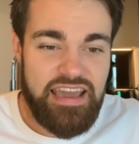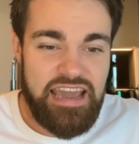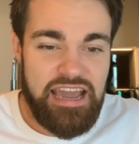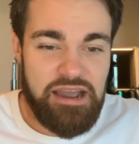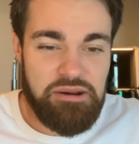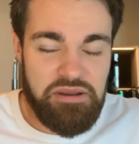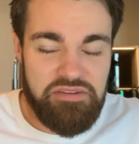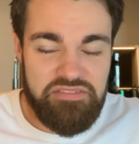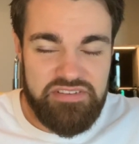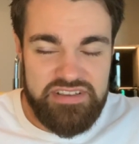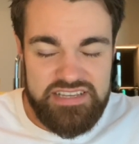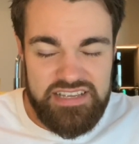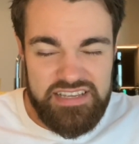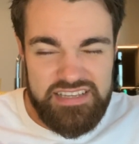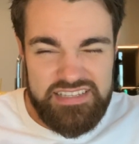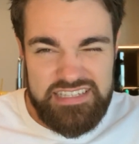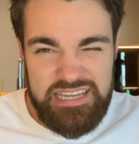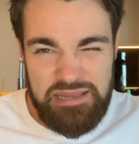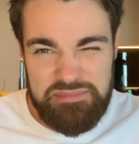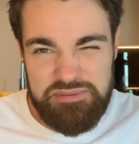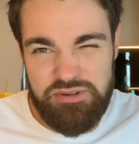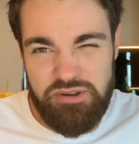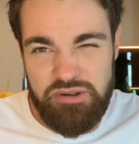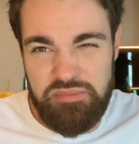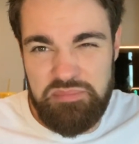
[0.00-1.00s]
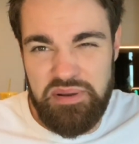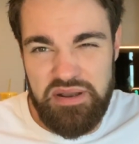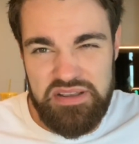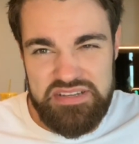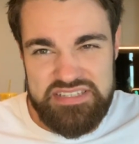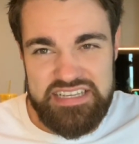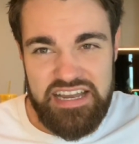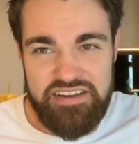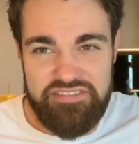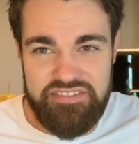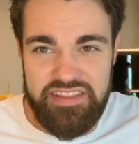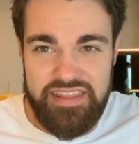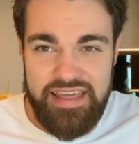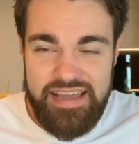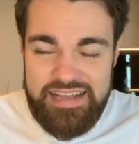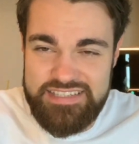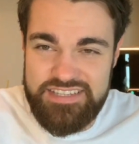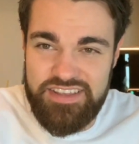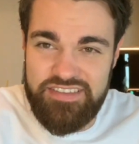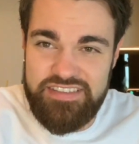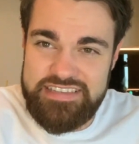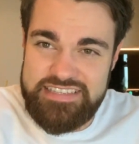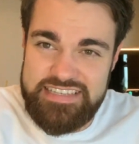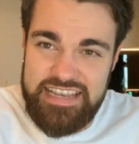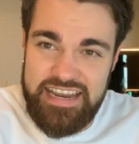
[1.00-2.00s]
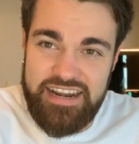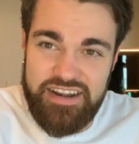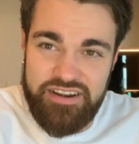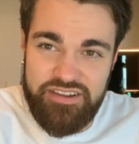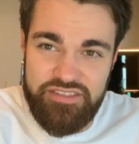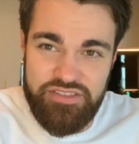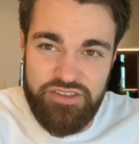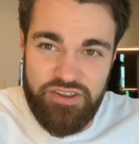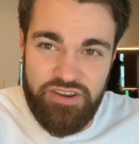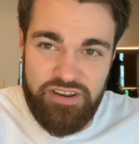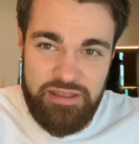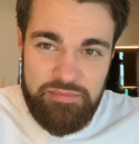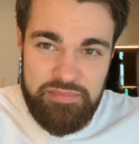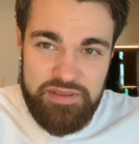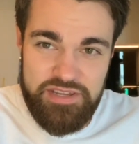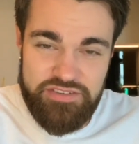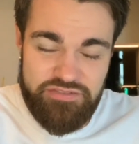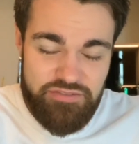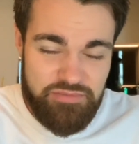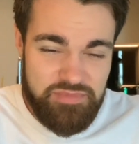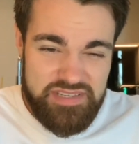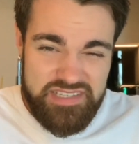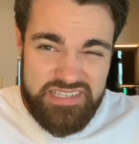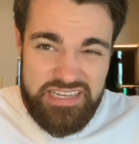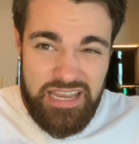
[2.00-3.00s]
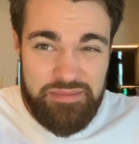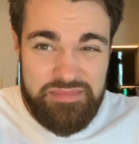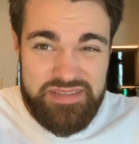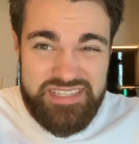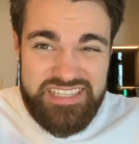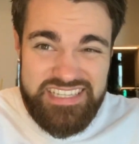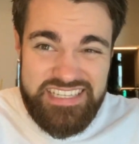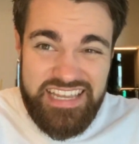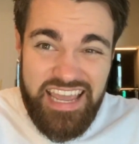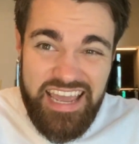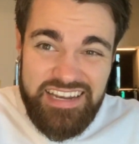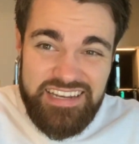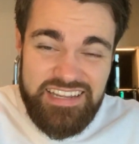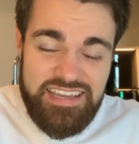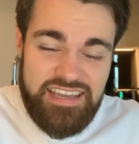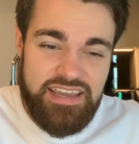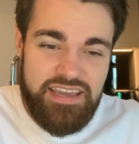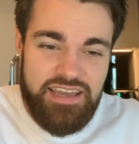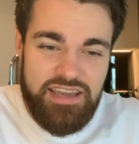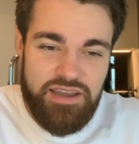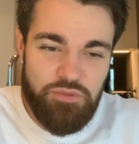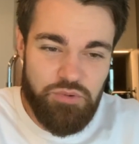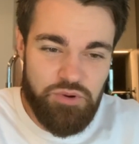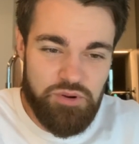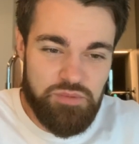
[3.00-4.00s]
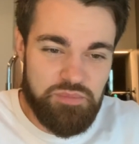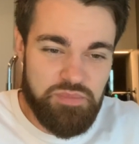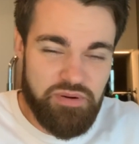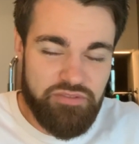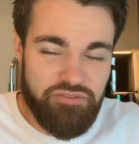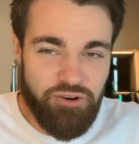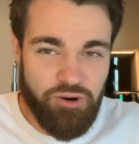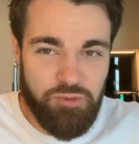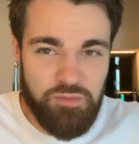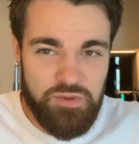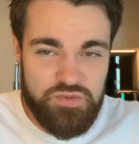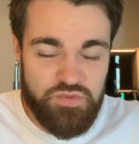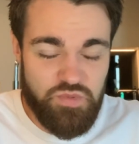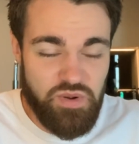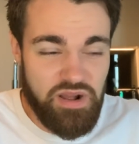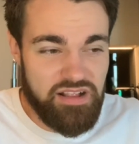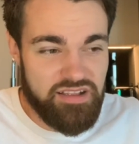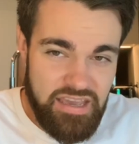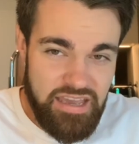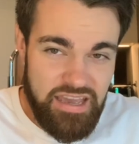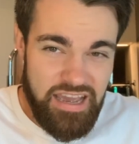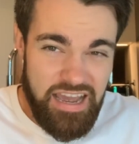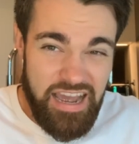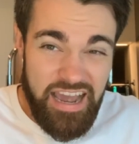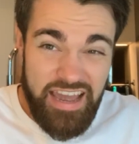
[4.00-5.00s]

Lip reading: However, subsequent posts after that, so the second and third image from the same set, wouldn't perform as well.